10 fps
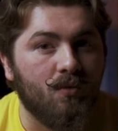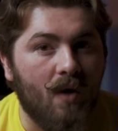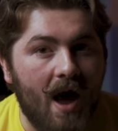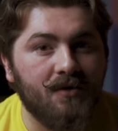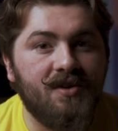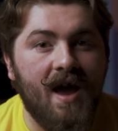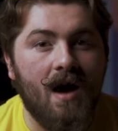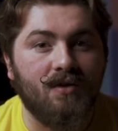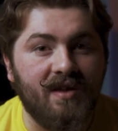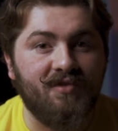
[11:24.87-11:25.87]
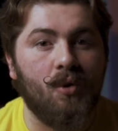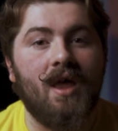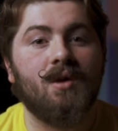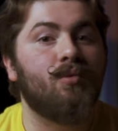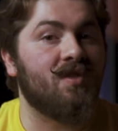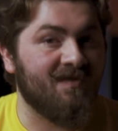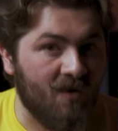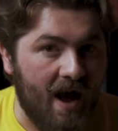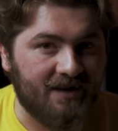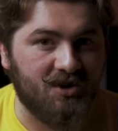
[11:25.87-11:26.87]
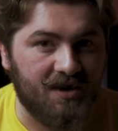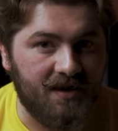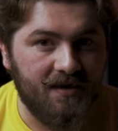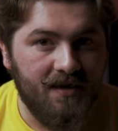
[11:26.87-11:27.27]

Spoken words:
round down if you end up with a fraction,